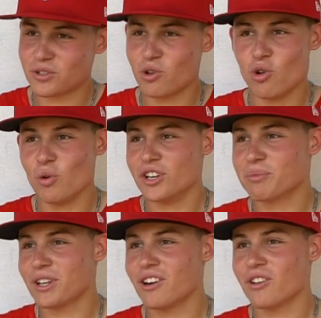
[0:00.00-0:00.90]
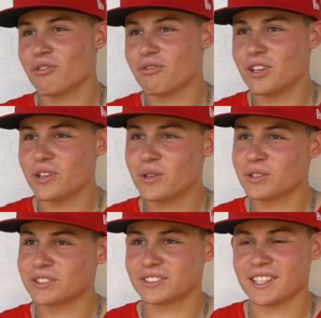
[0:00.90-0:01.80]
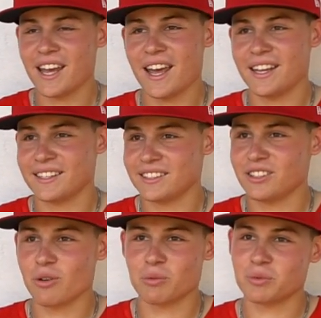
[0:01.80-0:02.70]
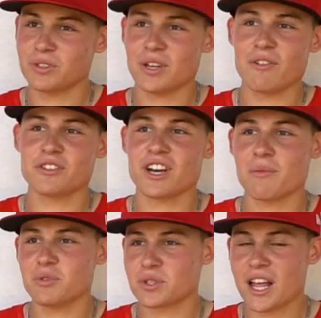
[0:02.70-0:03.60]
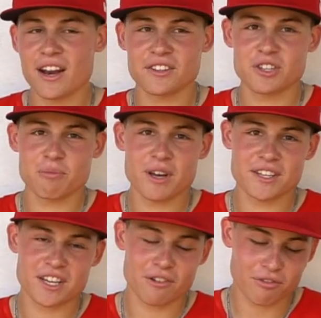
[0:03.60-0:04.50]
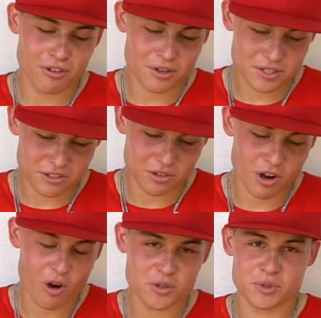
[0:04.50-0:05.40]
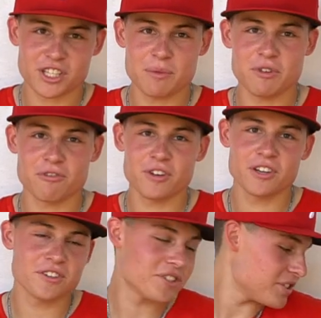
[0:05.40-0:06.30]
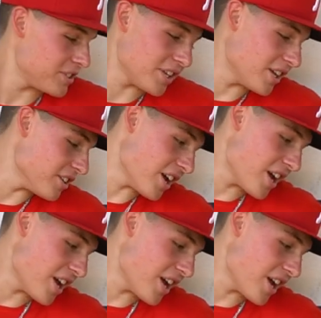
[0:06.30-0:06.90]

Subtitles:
cool when you're playing on the field. And, you know, every time you slide into the base head first, you know, you always want to keep your fingers and your